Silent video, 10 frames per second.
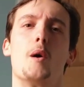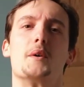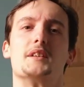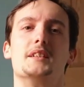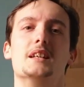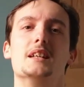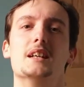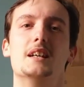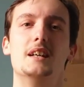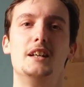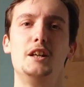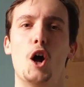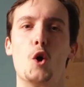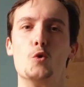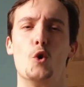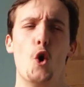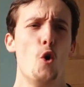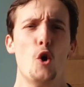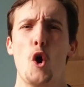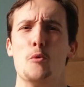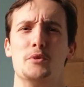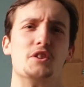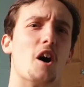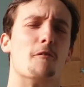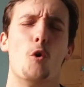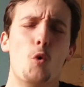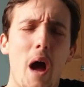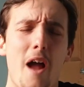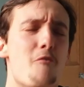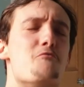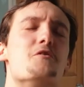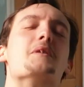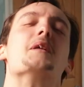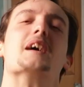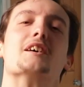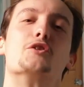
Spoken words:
I want to see, you know, hula hoop stuff or everything.